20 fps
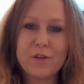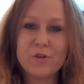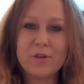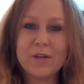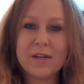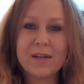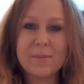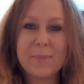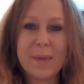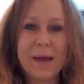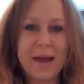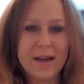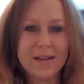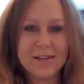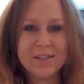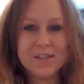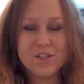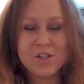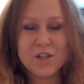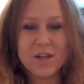you need a
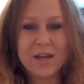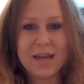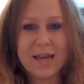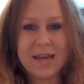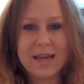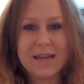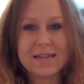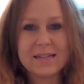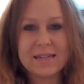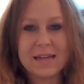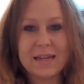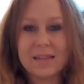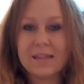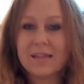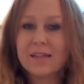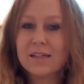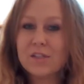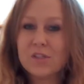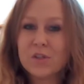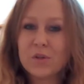patch, and I
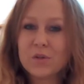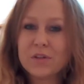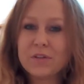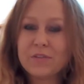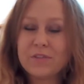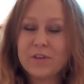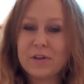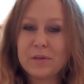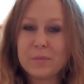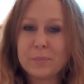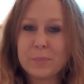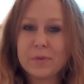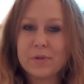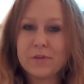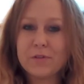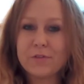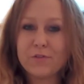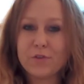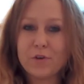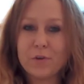think it's only
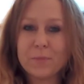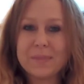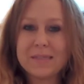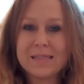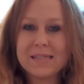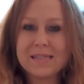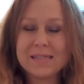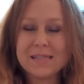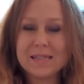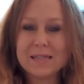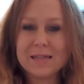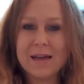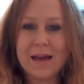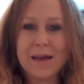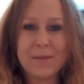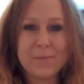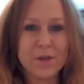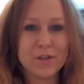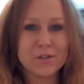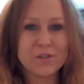available for PC,
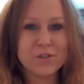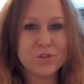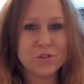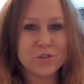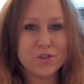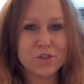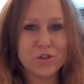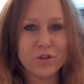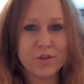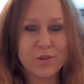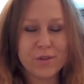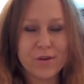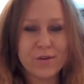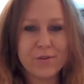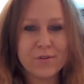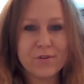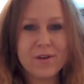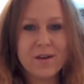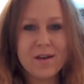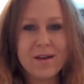I'm not too sure
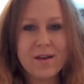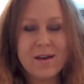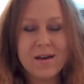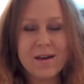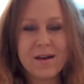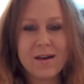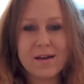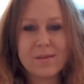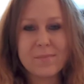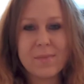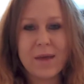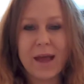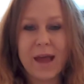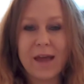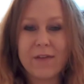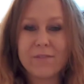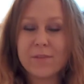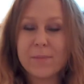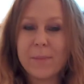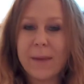though. Um, I
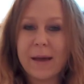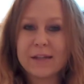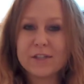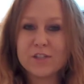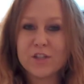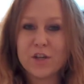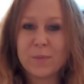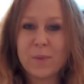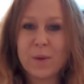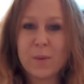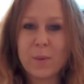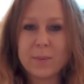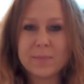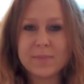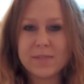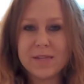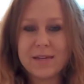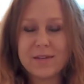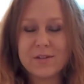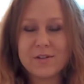have the patch on my
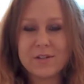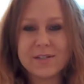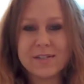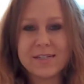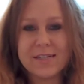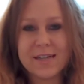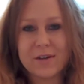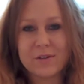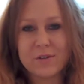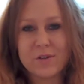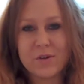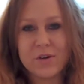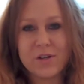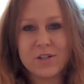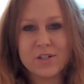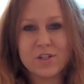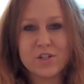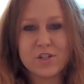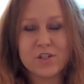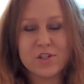website, you can download
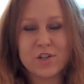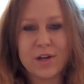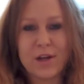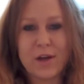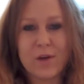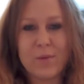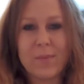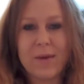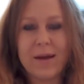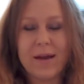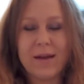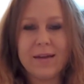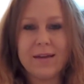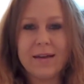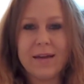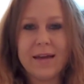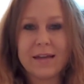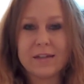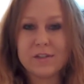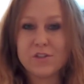it, just check out my
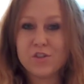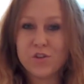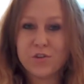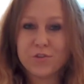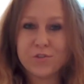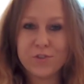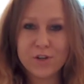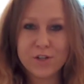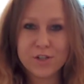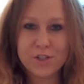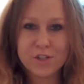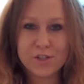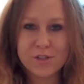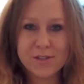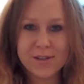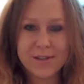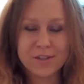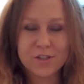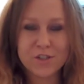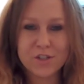extra footage
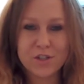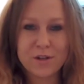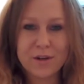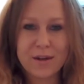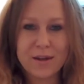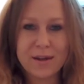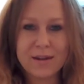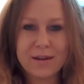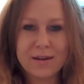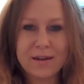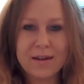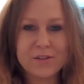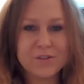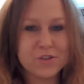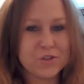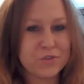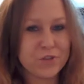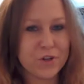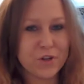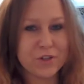section in
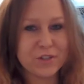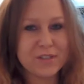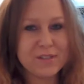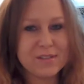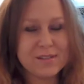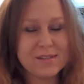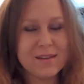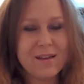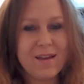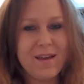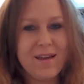Angel of Darkness.